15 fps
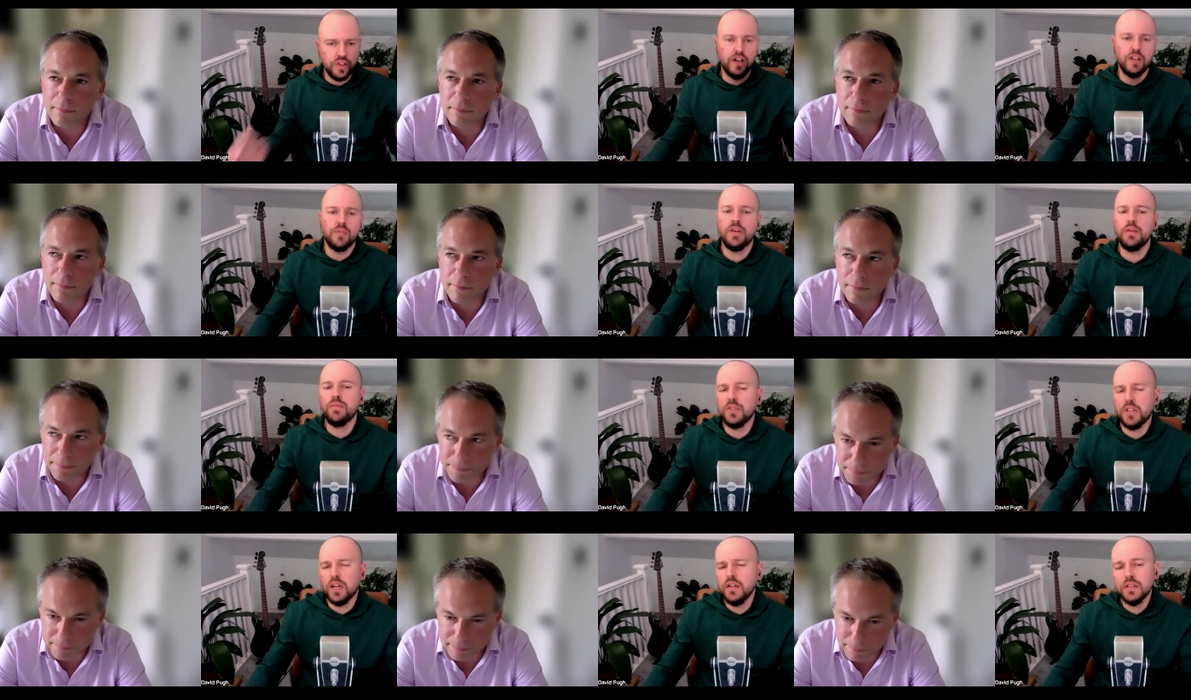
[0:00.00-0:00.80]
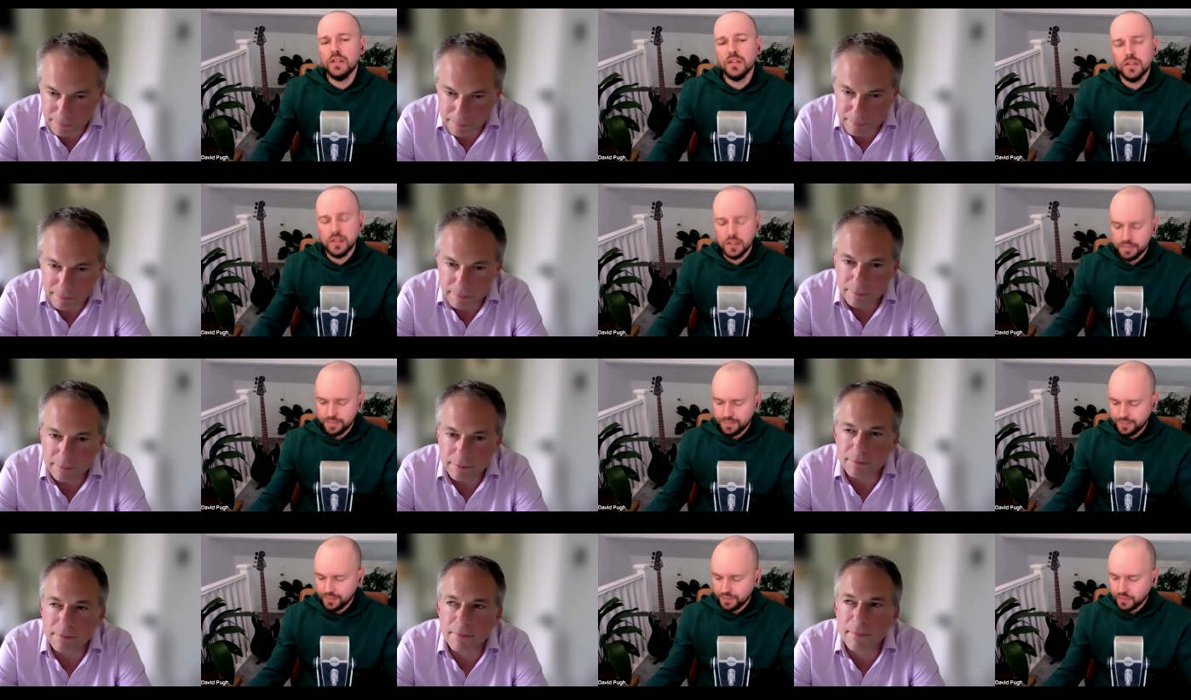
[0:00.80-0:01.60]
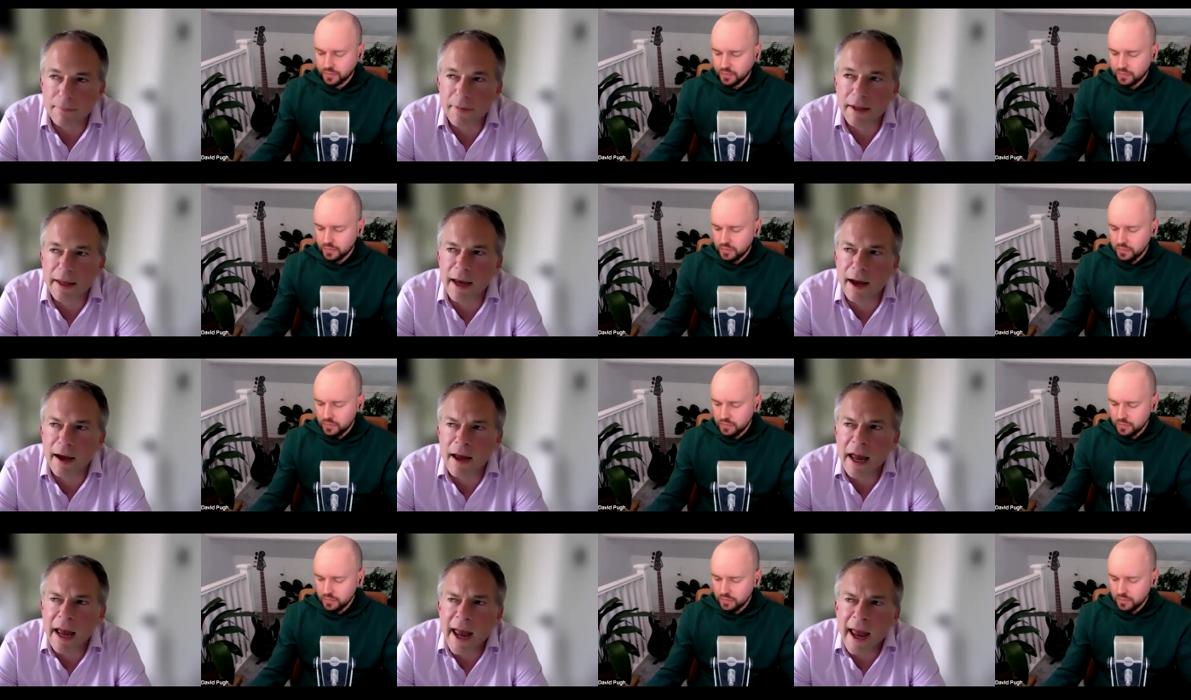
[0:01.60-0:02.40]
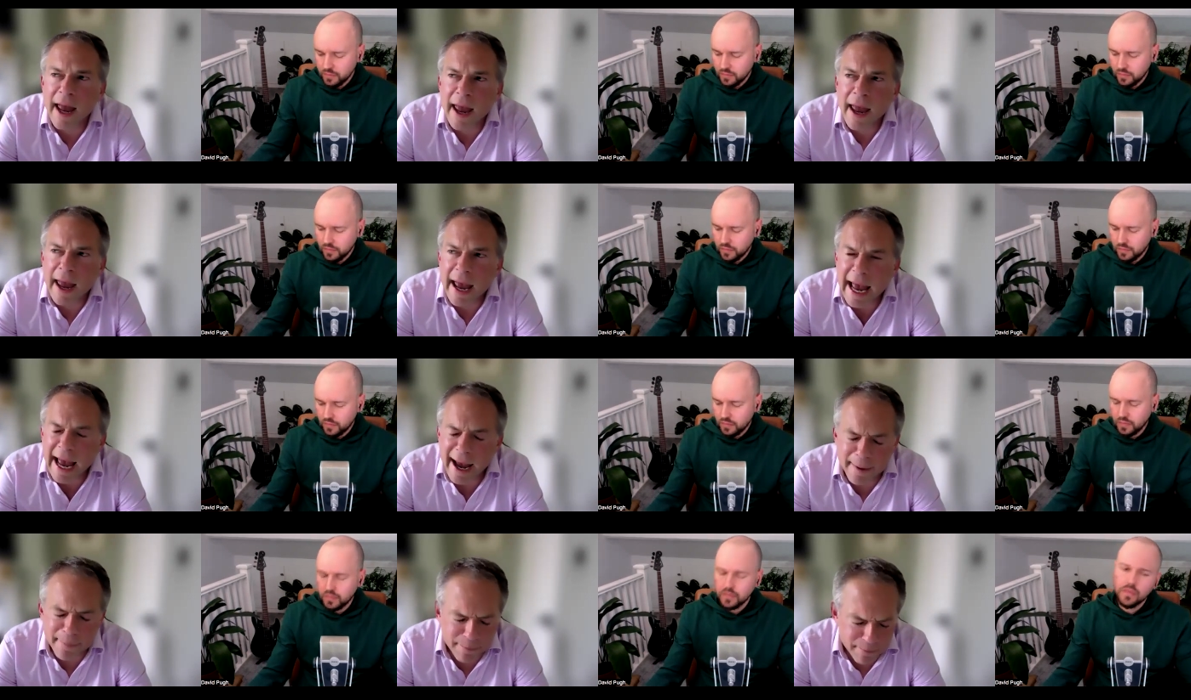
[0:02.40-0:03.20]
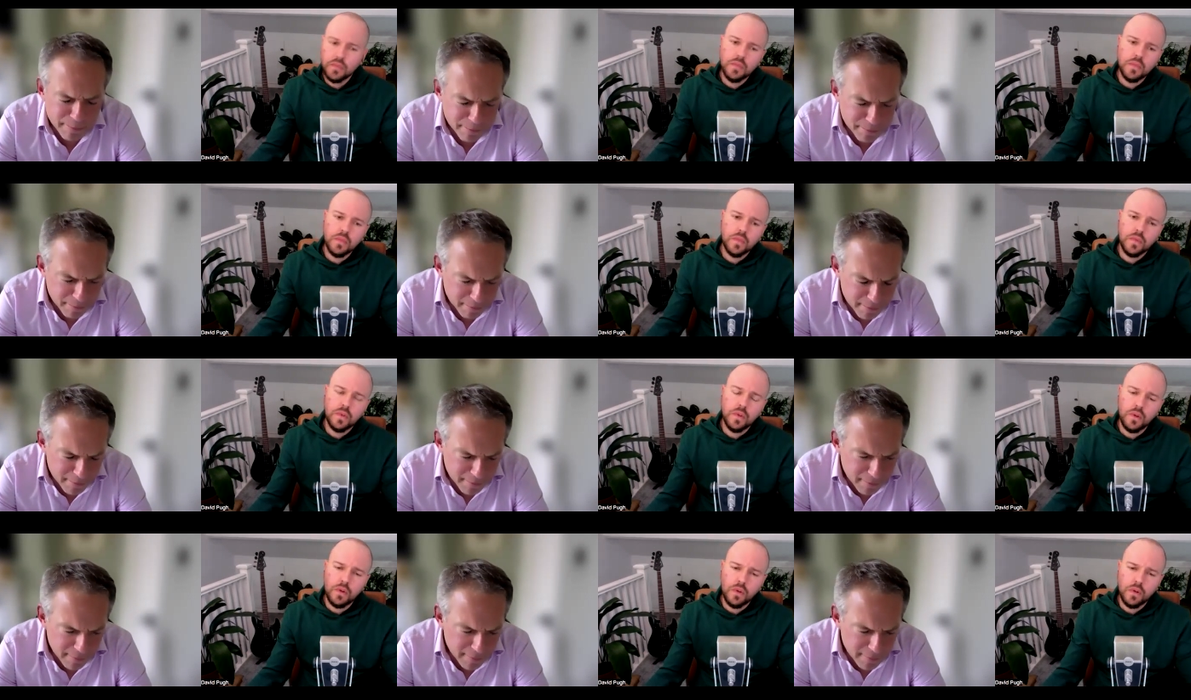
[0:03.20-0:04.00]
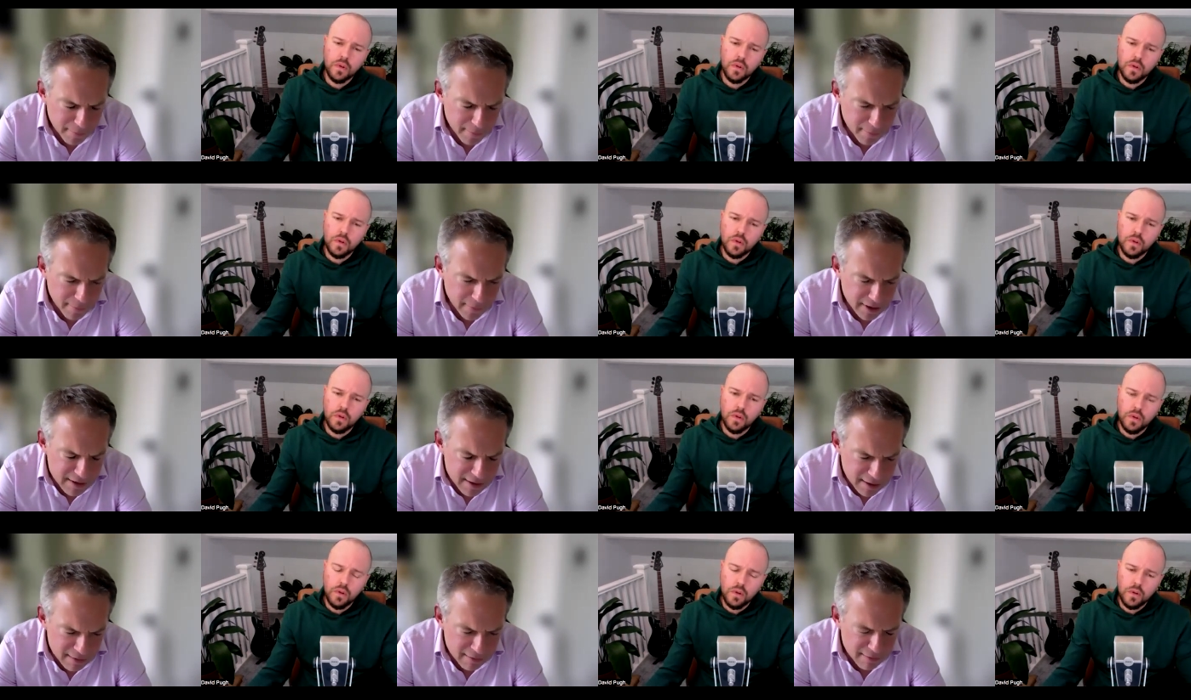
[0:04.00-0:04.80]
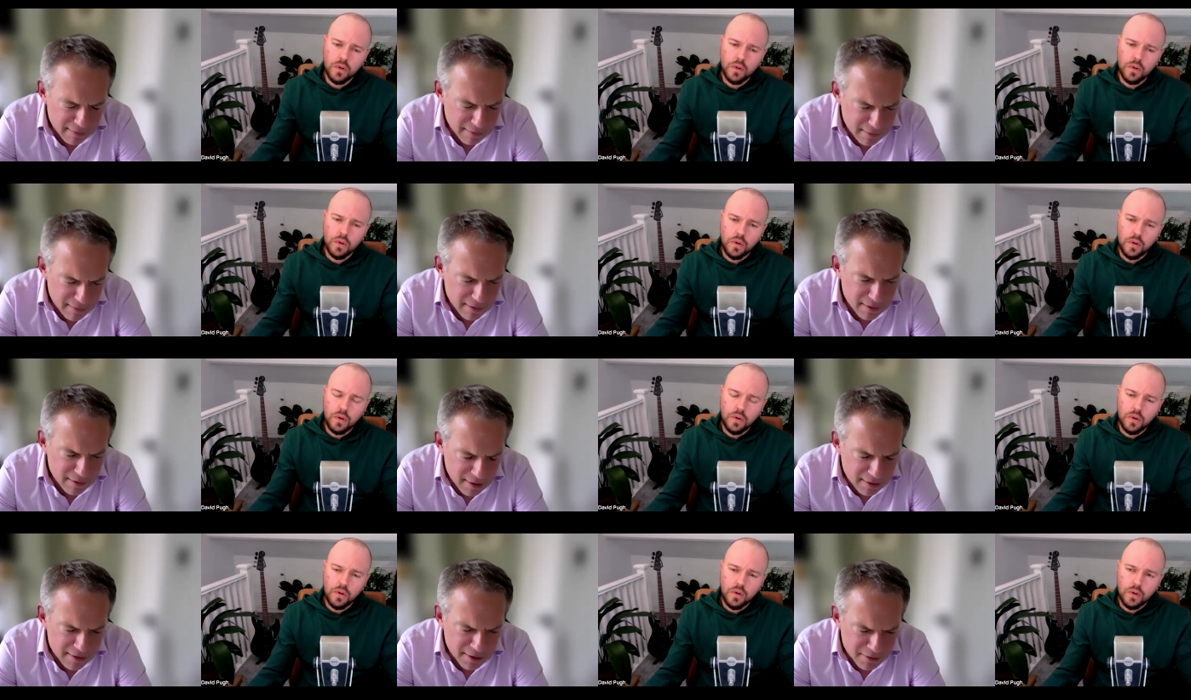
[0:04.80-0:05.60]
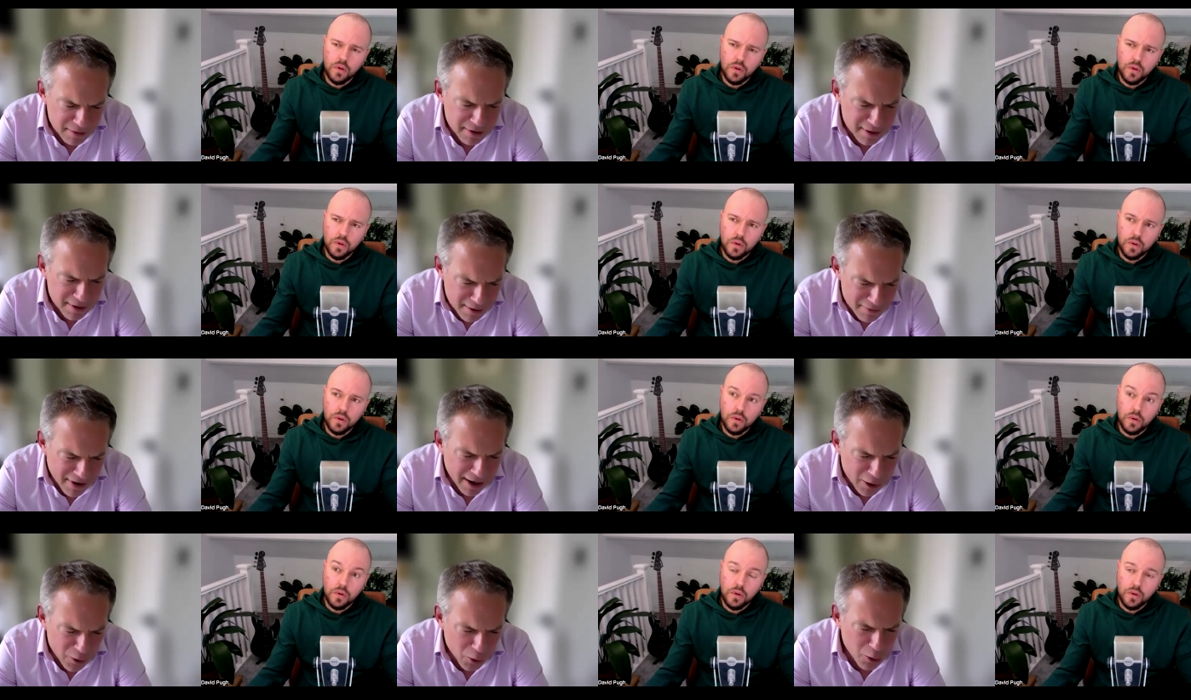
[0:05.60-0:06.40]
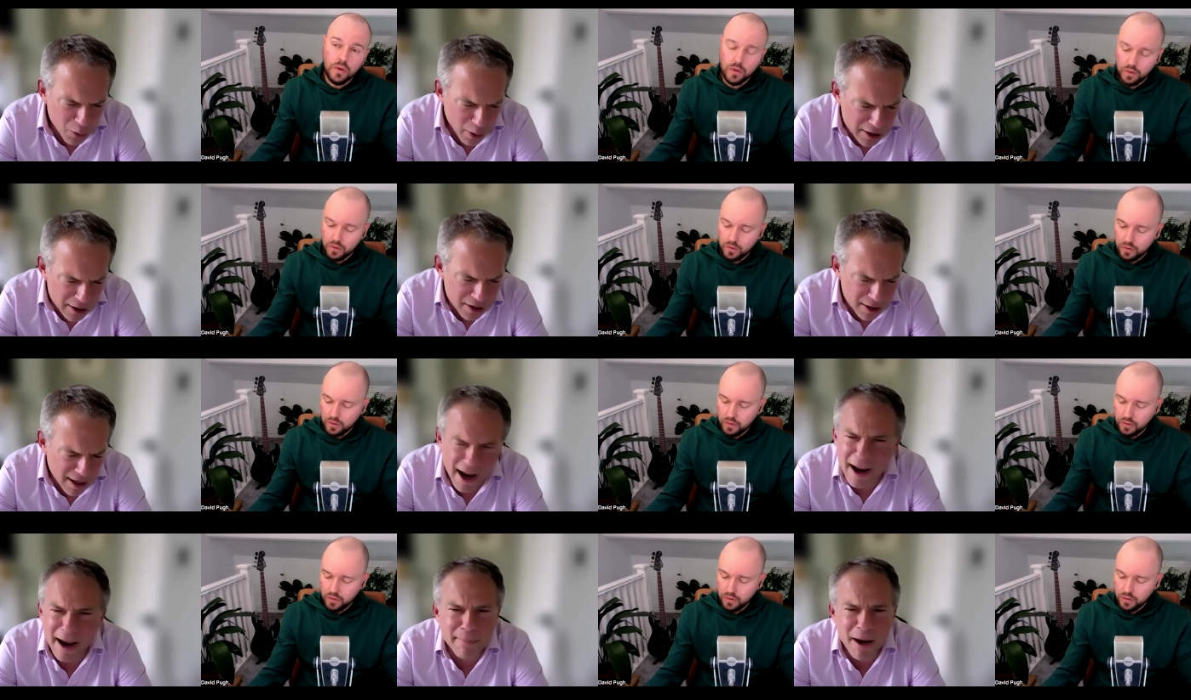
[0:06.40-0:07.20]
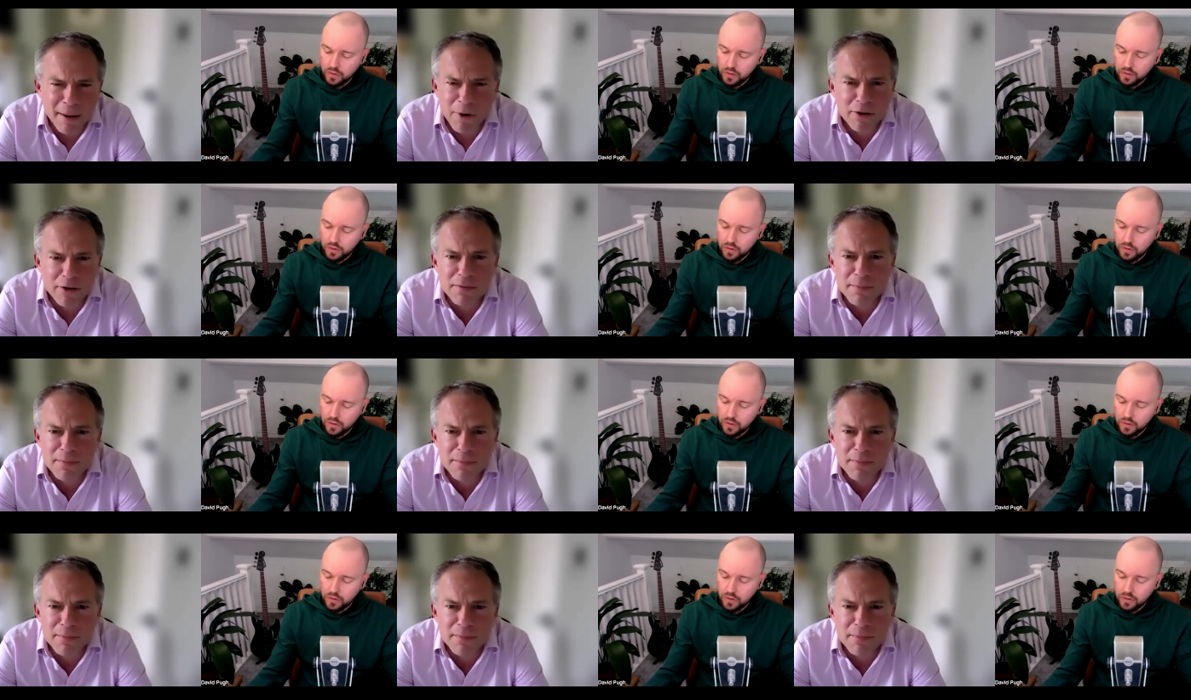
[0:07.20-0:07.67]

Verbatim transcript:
Speaker 1: that other people don't?
Speaker 2: Yeah, um, it's, an, a, it's a very good question. I, am I'm, I'm not